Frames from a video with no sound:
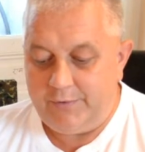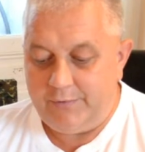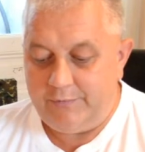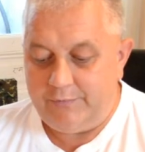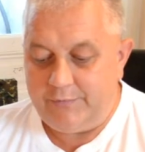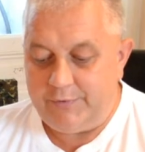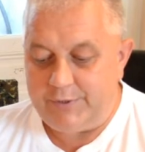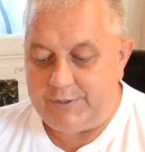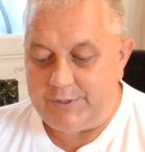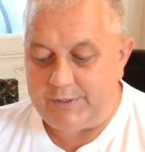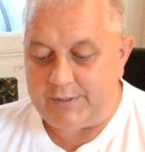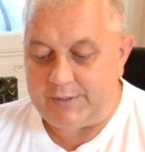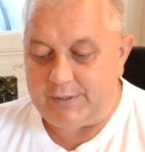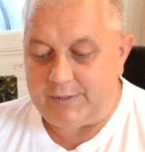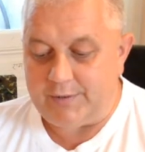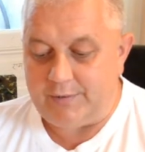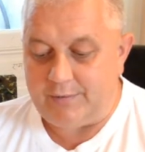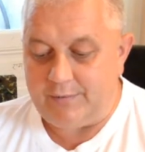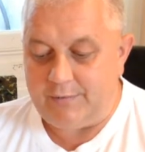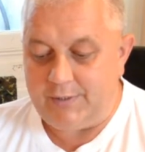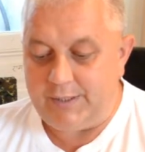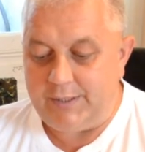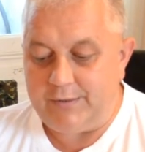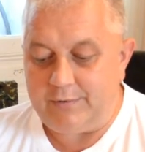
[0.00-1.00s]
which is a
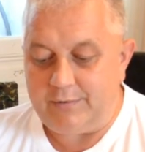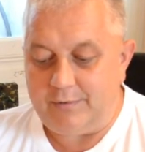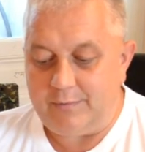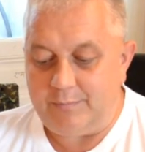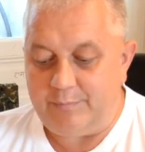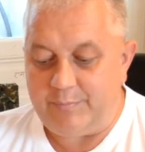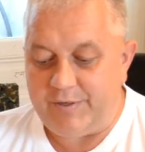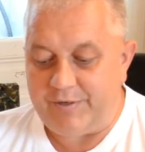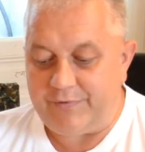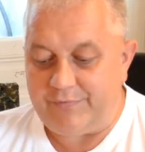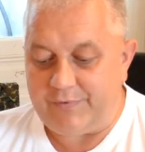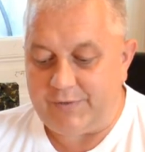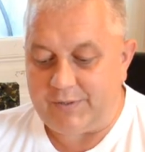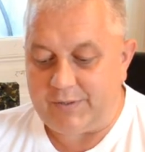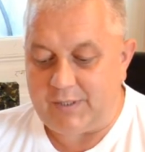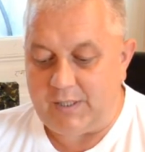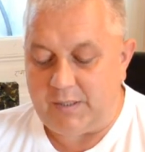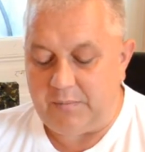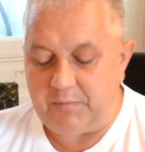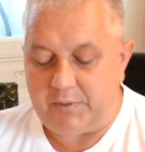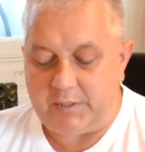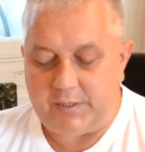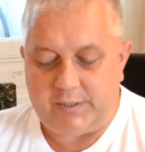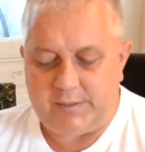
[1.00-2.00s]
little perfect
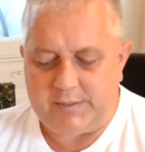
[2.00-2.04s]
camera.